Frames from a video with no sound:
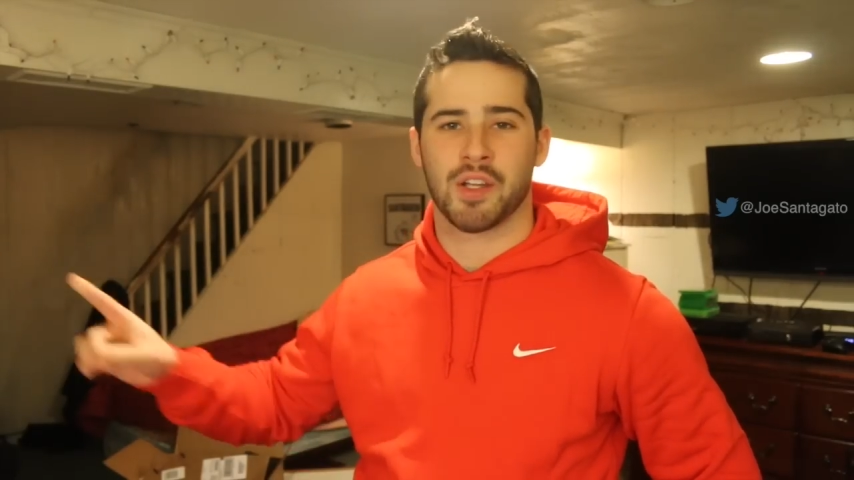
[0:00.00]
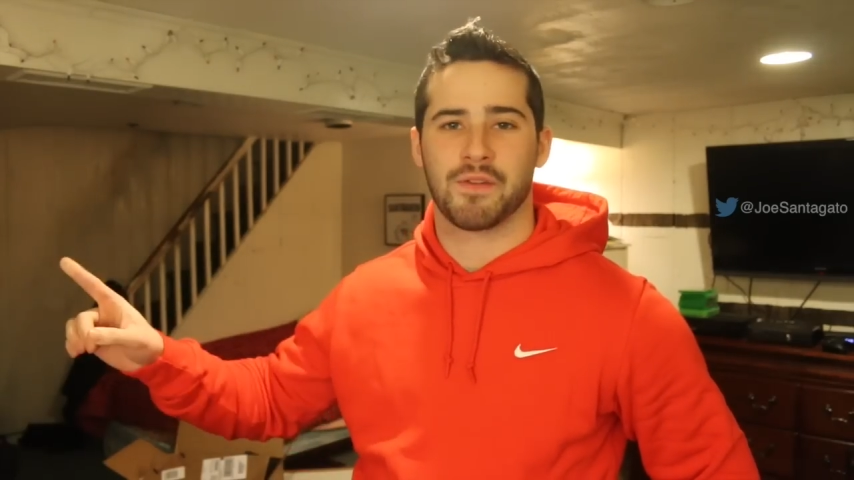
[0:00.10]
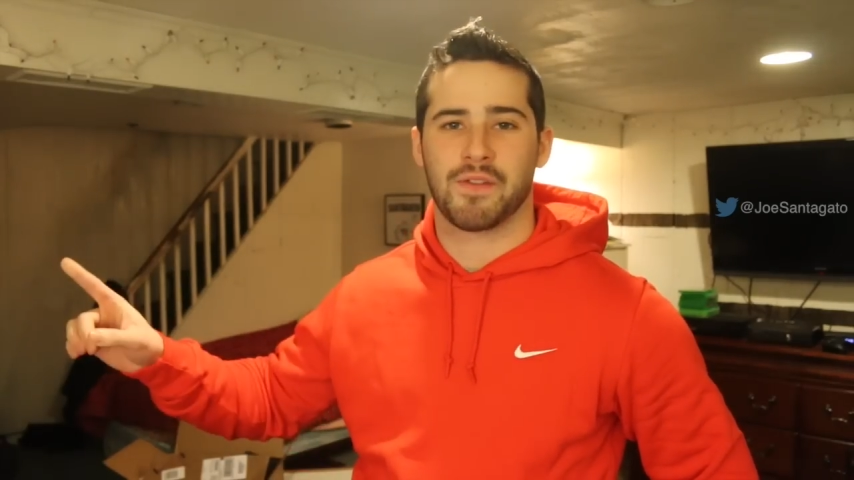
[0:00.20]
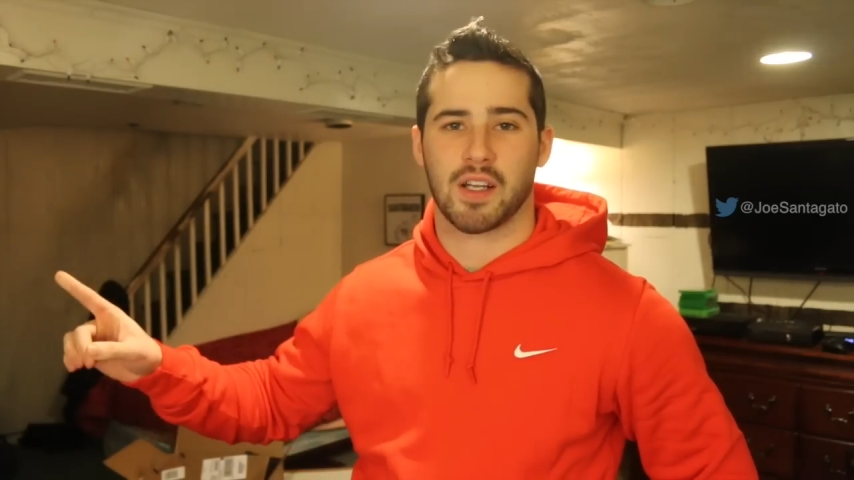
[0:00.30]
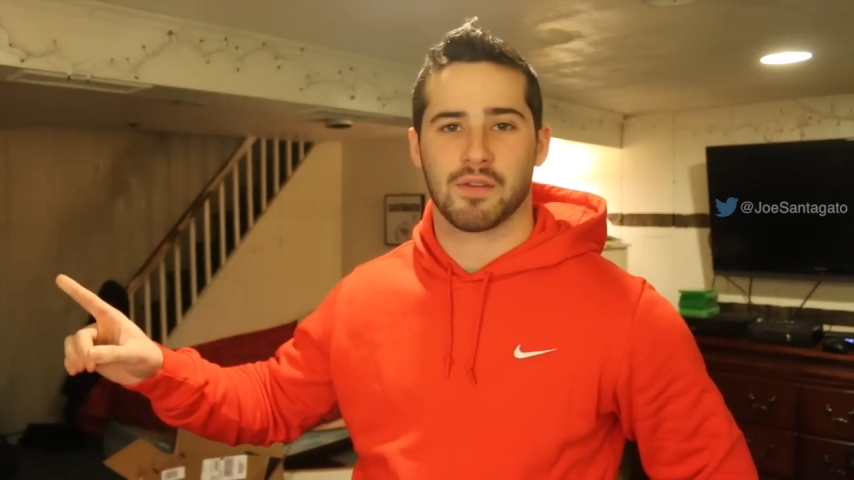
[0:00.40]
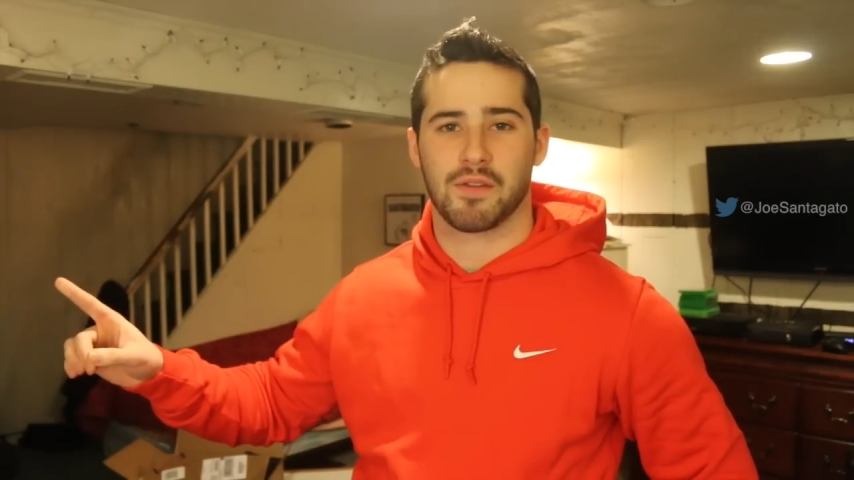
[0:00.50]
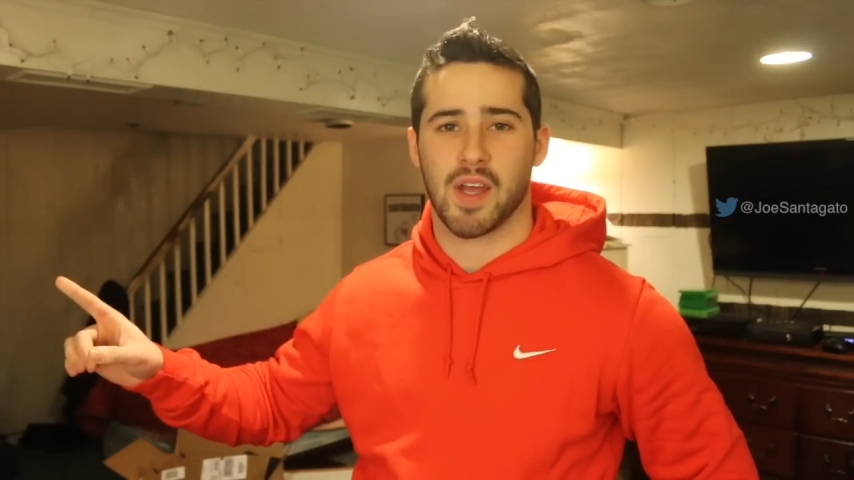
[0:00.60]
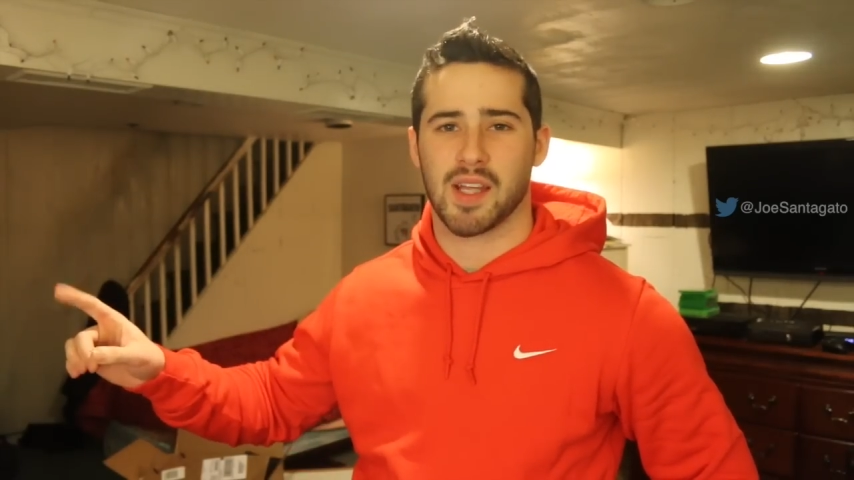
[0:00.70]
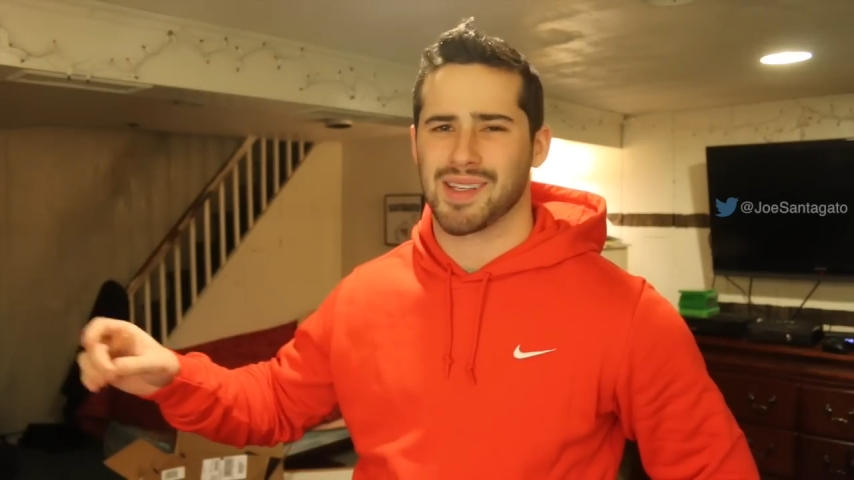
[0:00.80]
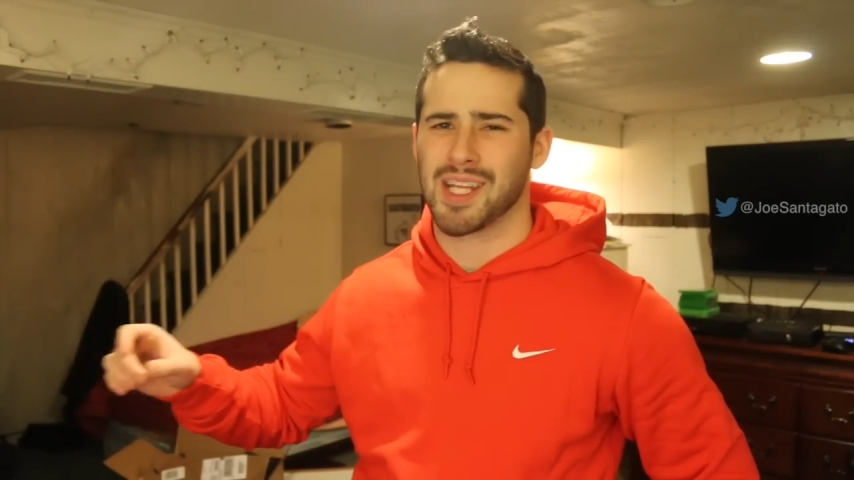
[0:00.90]
in the fucking
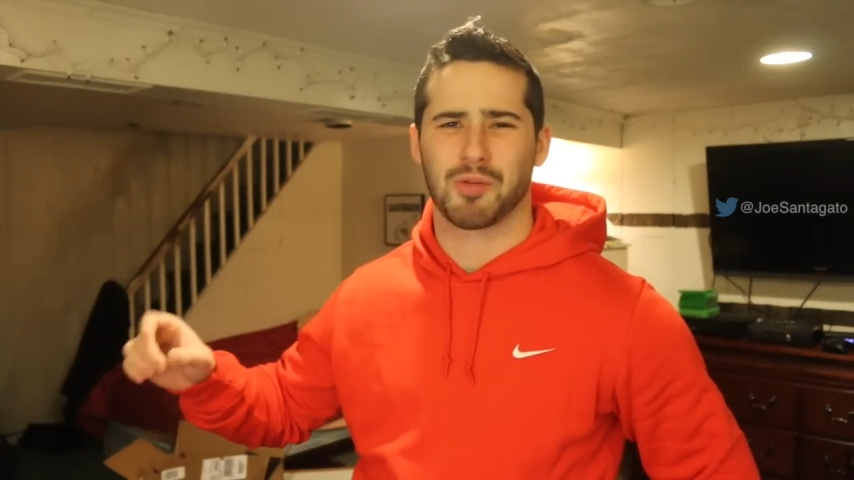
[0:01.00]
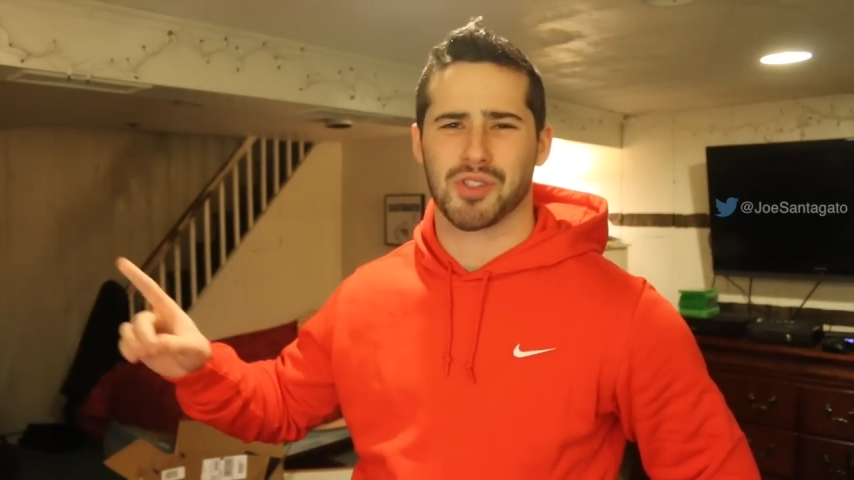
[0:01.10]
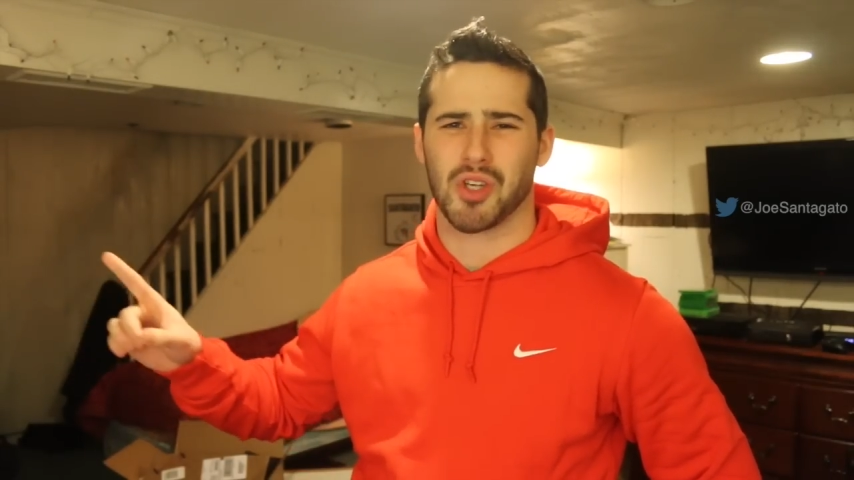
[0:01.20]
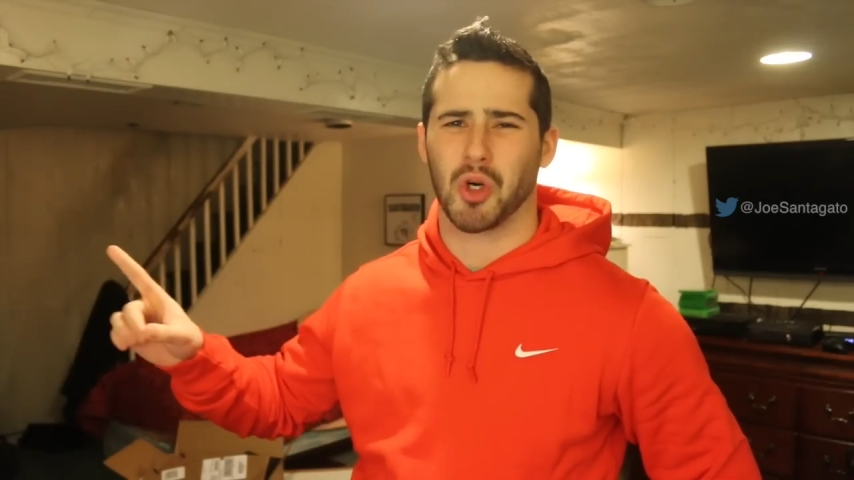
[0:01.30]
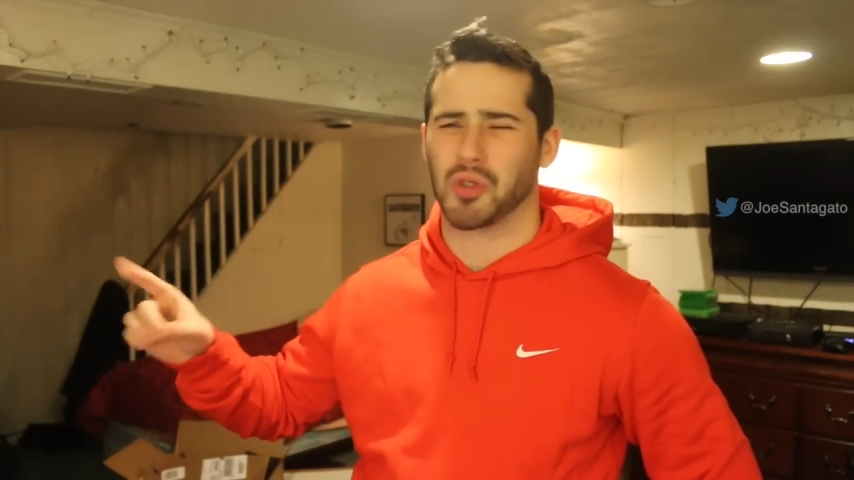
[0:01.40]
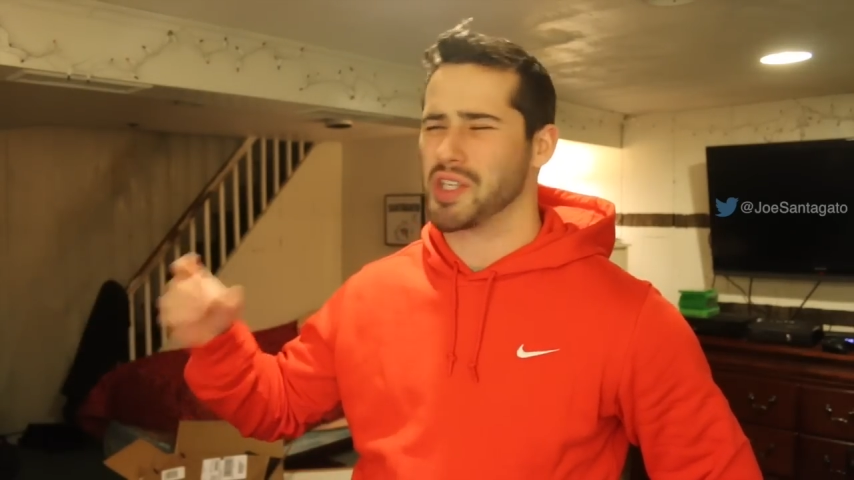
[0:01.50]
face, and he was old.